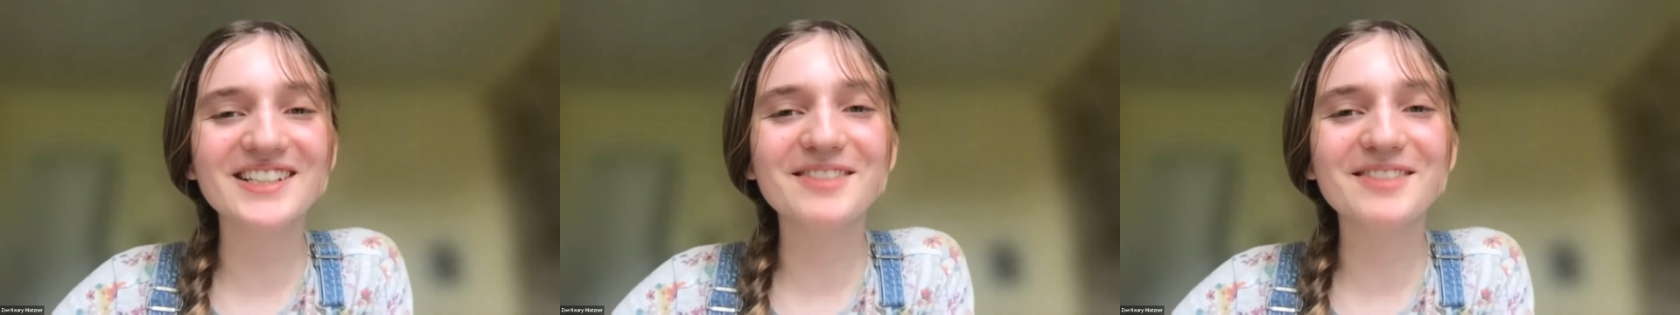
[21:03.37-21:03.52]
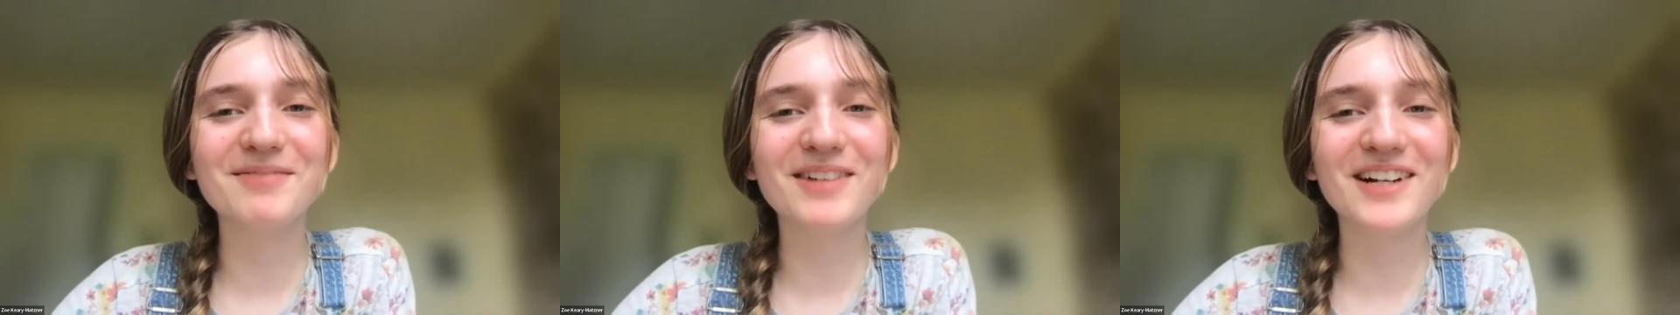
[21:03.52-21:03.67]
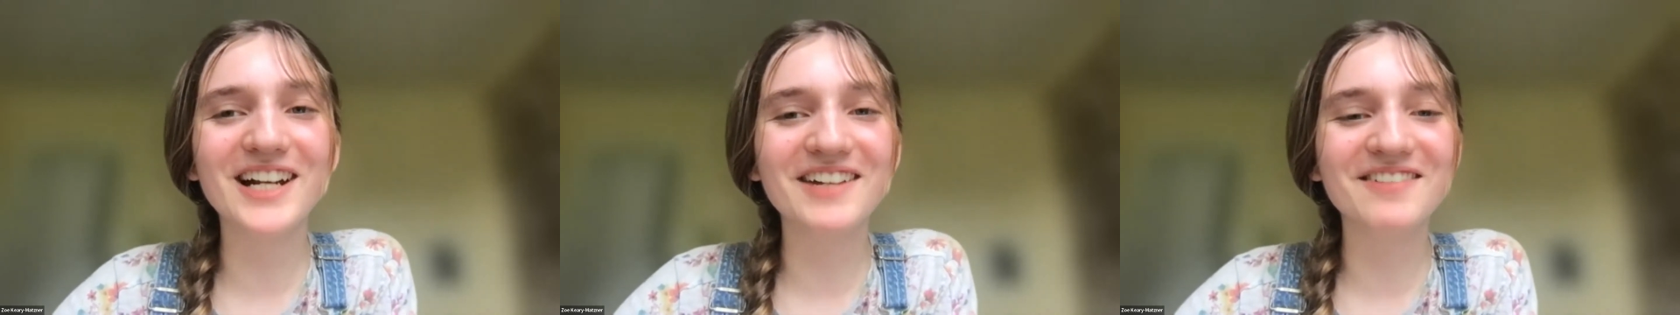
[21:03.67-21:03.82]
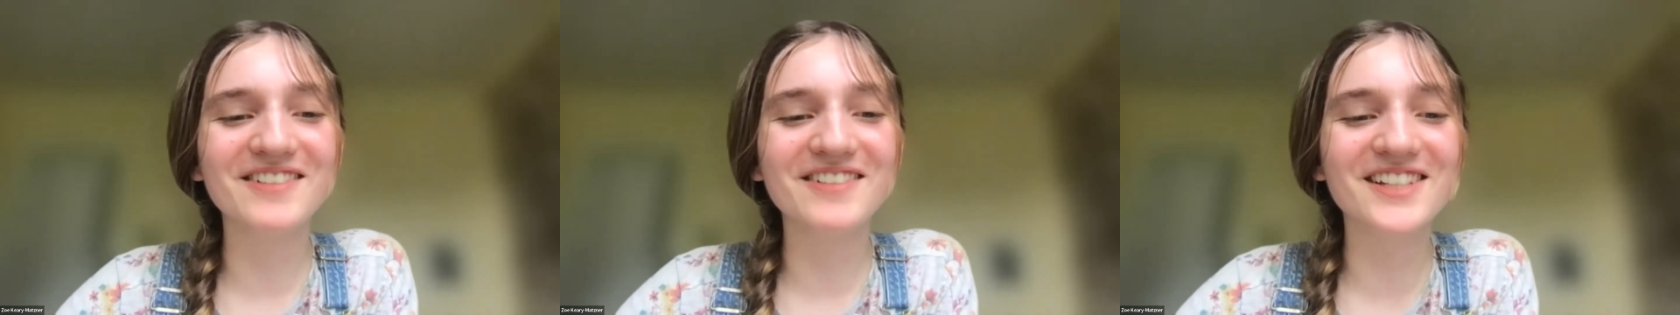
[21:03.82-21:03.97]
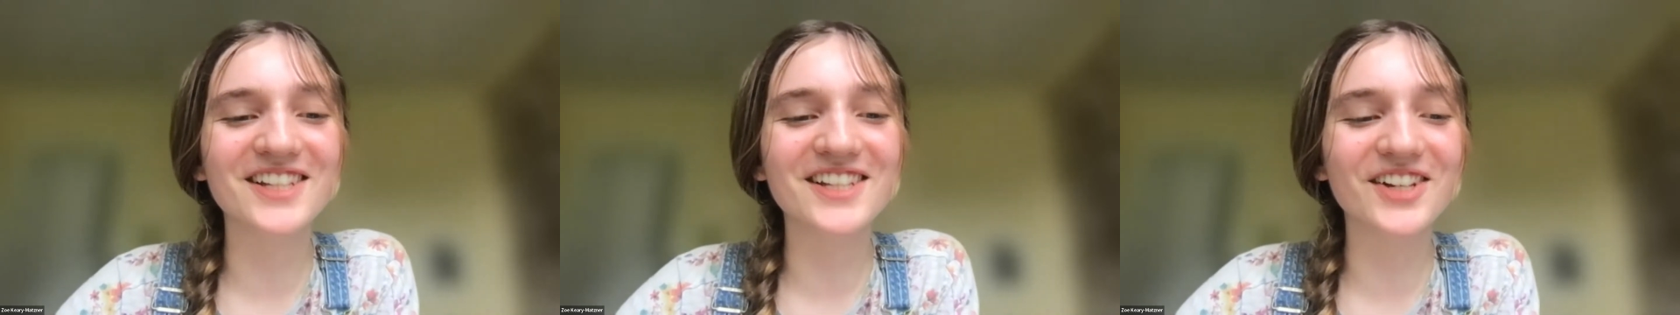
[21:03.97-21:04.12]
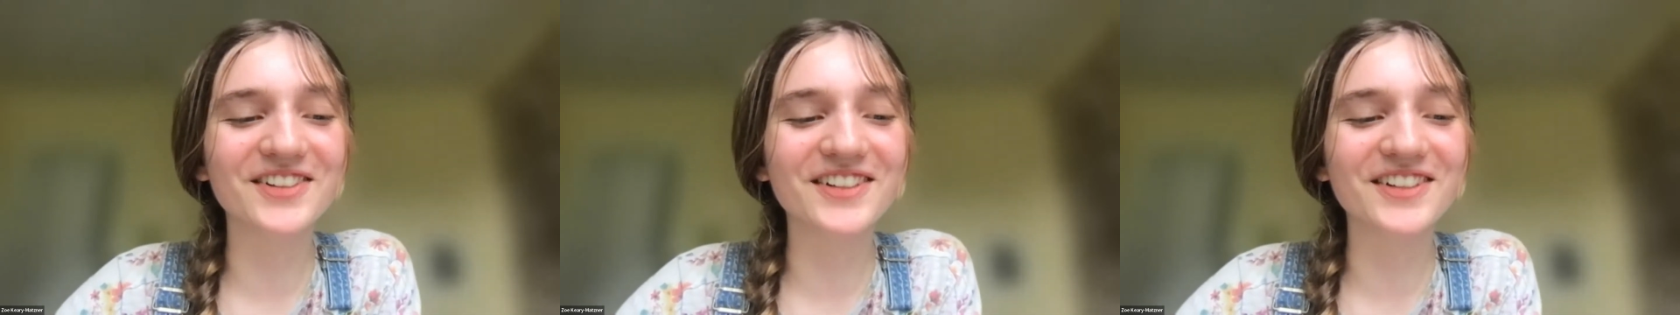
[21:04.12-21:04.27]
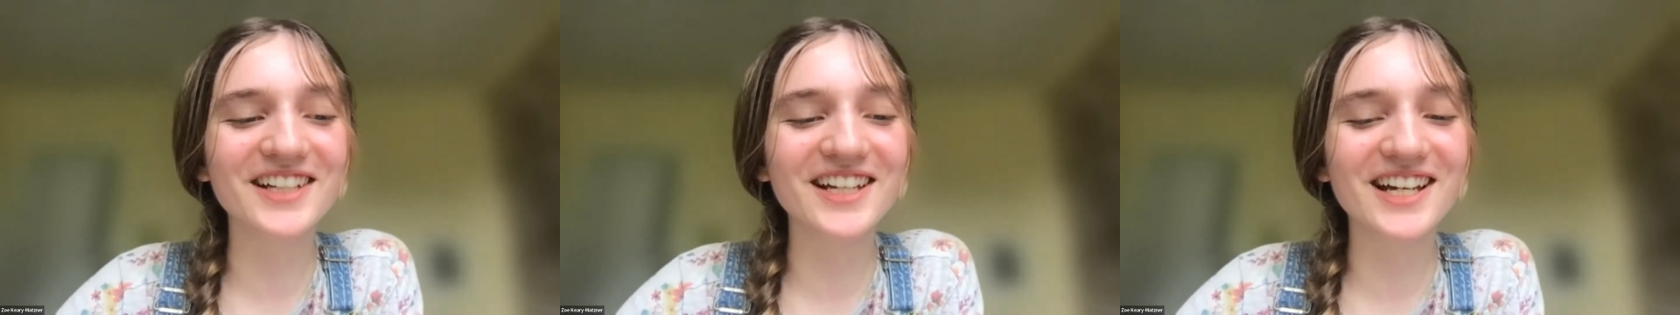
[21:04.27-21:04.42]
My name is
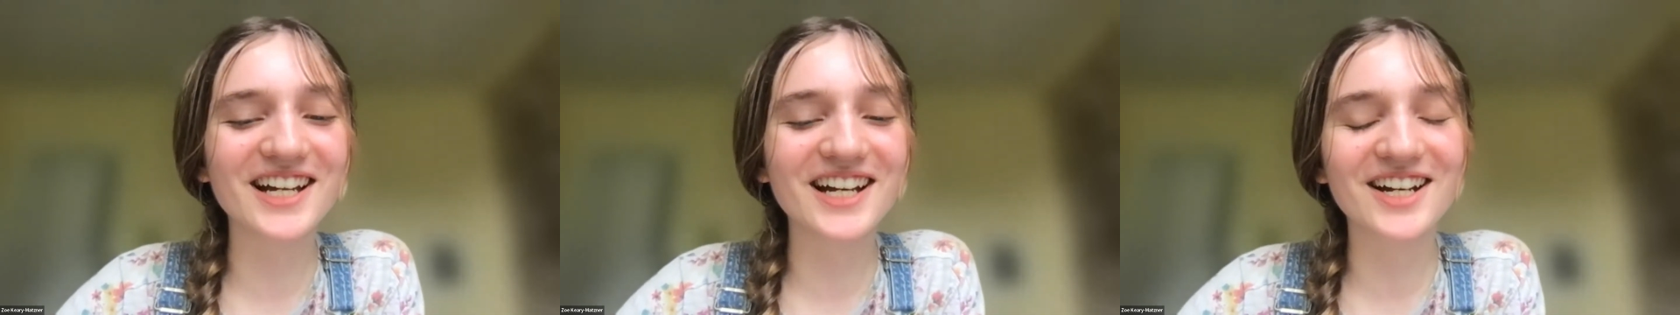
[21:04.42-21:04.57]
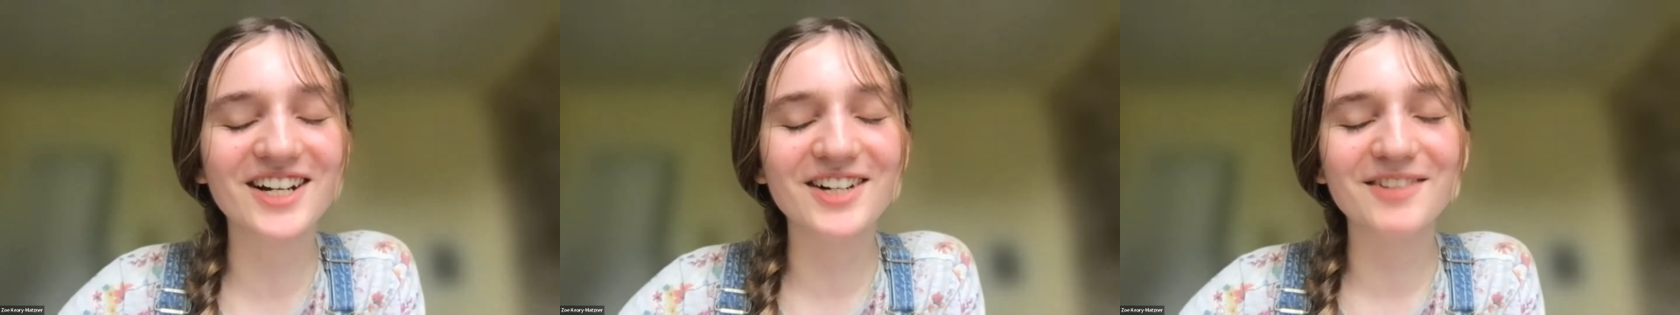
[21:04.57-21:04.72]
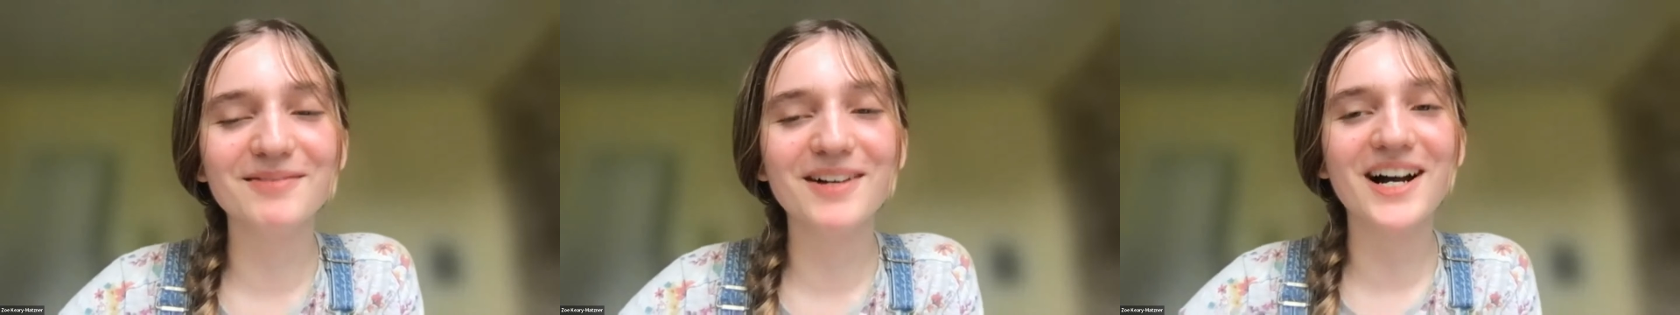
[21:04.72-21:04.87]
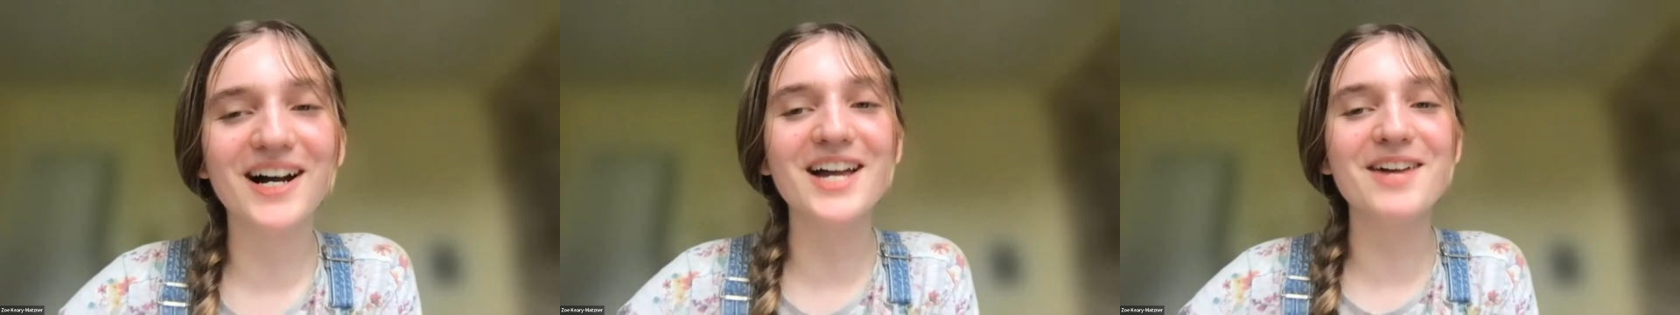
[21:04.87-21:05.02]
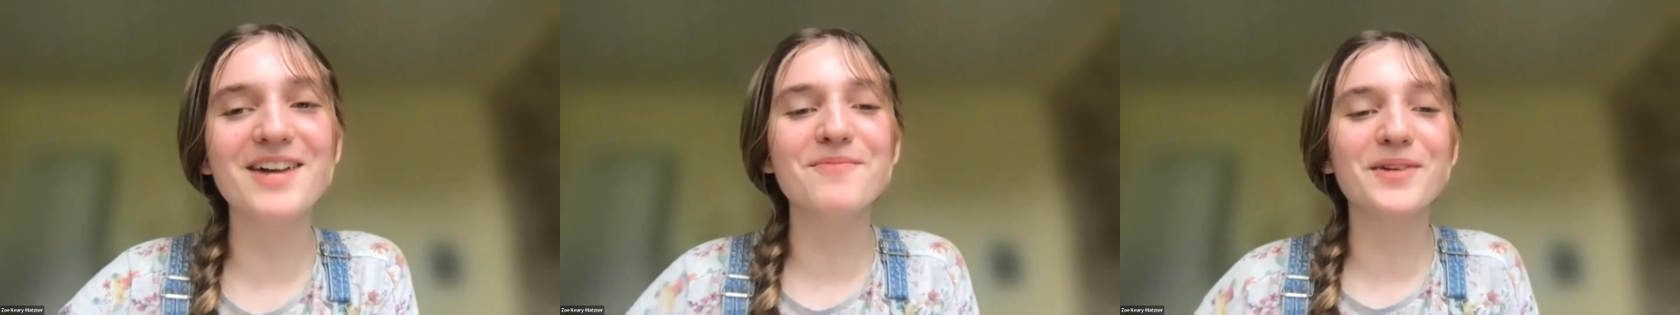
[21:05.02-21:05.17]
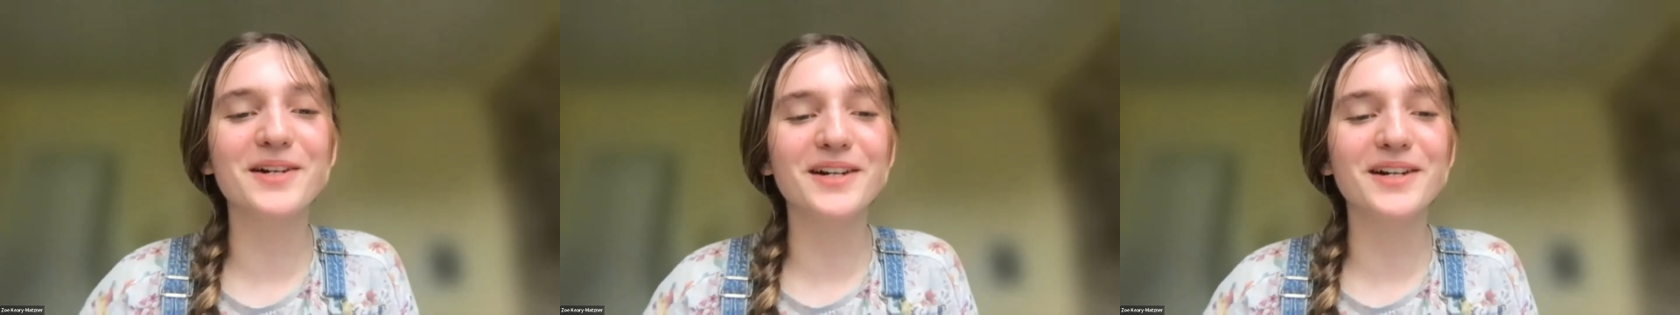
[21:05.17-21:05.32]
Zoe. I am one